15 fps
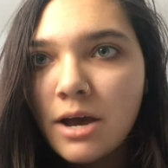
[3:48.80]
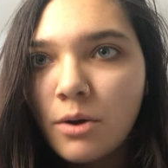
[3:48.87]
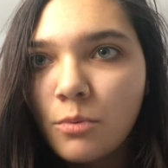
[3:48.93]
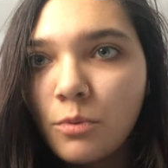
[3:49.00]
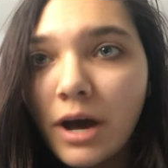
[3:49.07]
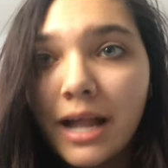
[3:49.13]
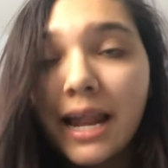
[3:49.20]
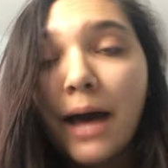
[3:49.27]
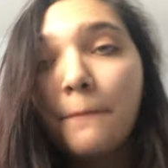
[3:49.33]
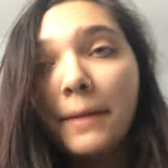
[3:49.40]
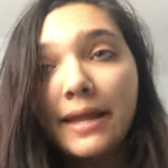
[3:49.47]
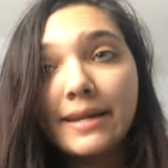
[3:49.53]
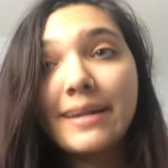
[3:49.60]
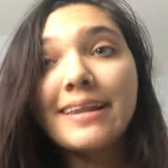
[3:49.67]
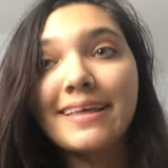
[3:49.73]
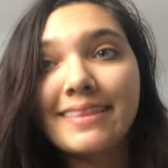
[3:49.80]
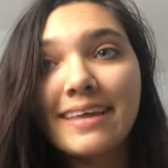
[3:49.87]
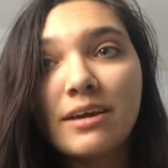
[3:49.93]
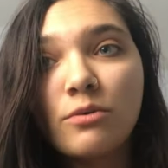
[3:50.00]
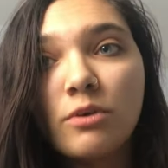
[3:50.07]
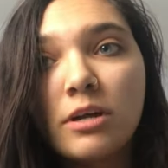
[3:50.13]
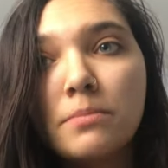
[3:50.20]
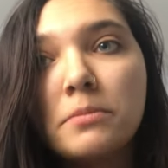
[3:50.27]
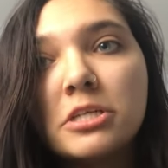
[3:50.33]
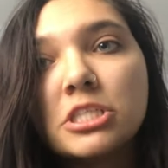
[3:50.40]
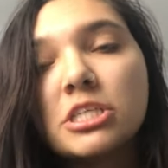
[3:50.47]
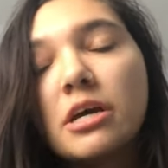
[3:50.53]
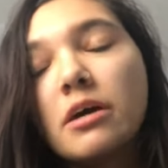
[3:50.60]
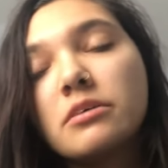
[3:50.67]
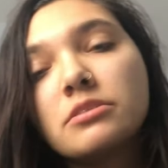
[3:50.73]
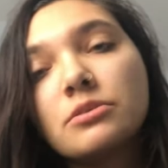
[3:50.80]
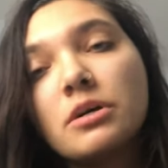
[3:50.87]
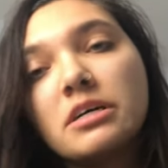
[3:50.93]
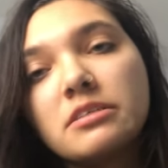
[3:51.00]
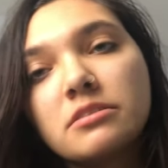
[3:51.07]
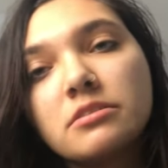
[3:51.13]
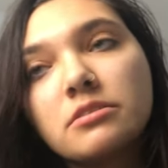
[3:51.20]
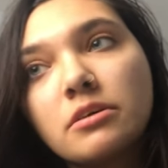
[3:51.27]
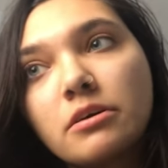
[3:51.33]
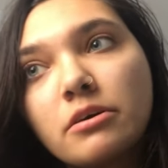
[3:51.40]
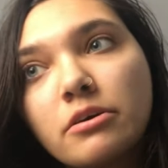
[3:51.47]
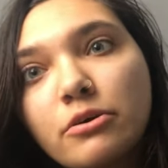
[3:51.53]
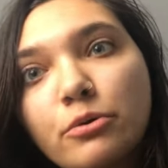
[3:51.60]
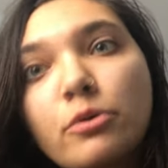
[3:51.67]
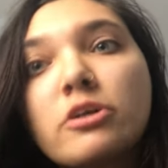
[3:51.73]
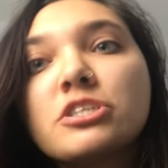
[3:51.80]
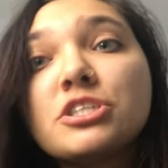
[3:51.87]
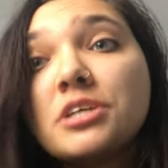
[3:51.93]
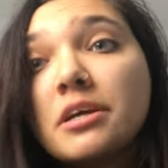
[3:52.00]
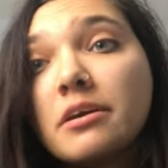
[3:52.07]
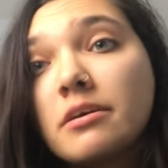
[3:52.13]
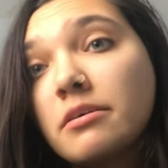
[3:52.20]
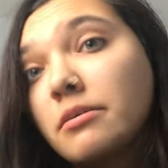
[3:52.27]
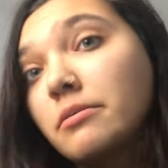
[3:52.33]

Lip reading: well, I made a knitting one, but she also has the crochet